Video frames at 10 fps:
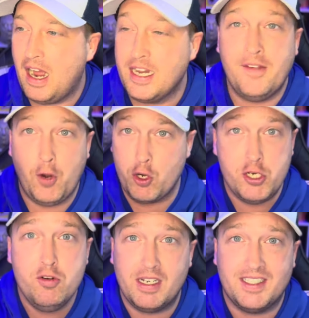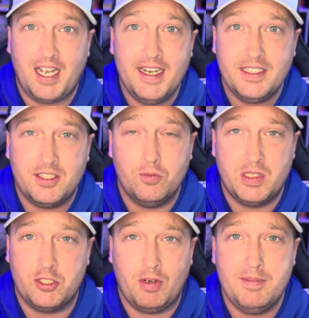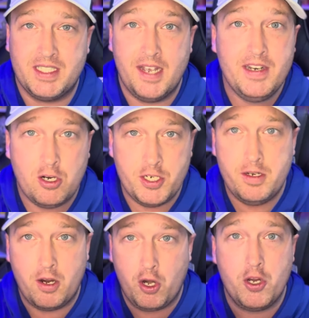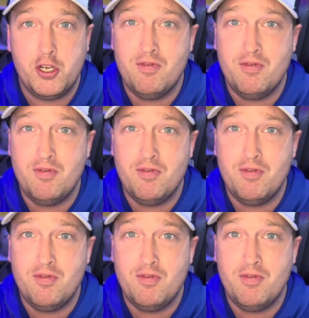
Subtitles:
you excited with Scream 7? Are you